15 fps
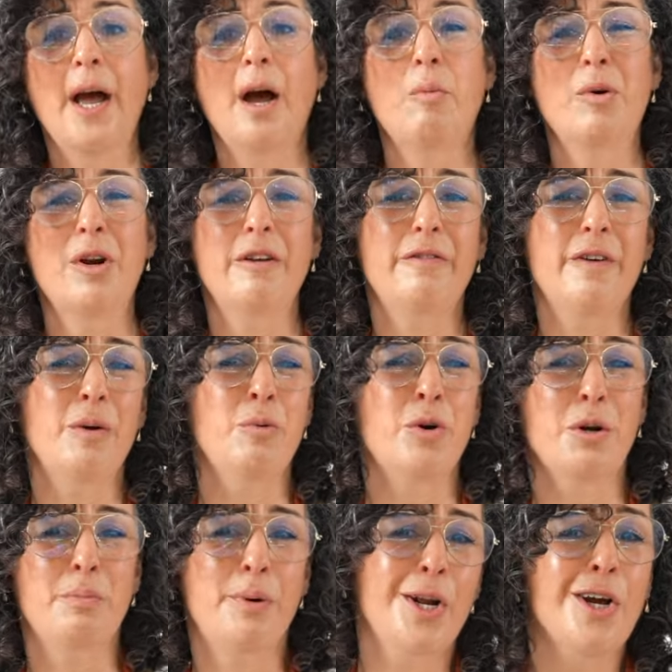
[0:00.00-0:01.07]
And what if I want
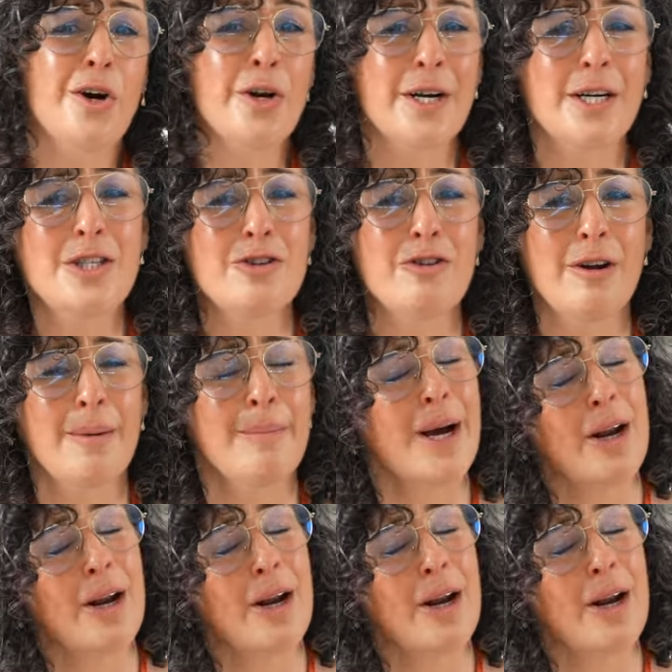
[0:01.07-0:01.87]
to put it on ice cream?